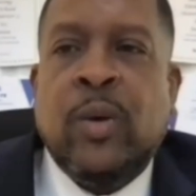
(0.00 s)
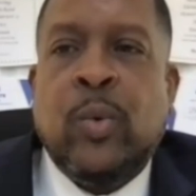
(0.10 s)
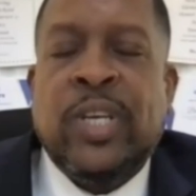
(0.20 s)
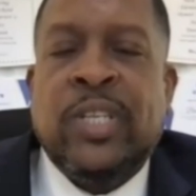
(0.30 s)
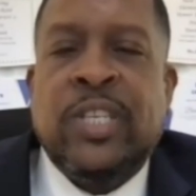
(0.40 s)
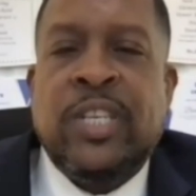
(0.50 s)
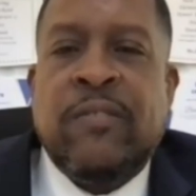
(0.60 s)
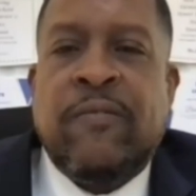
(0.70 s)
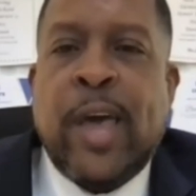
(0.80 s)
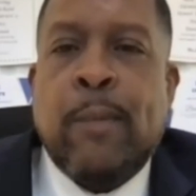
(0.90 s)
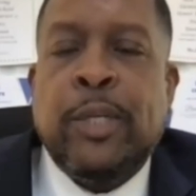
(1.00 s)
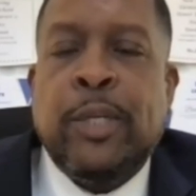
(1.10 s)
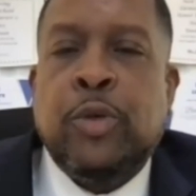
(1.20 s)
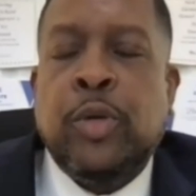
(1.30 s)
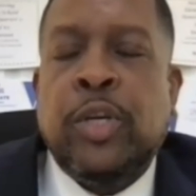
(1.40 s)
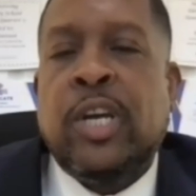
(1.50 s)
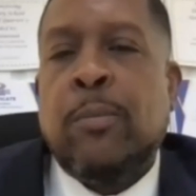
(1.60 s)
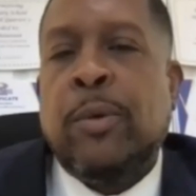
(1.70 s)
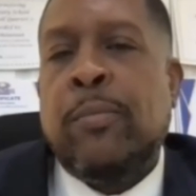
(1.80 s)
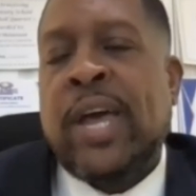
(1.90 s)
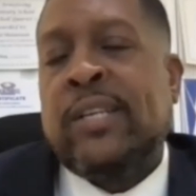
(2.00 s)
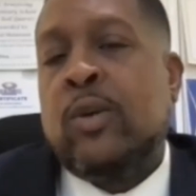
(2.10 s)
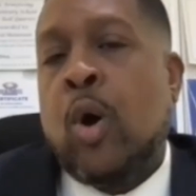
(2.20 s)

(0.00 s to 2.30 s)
We can see the family tree coming back to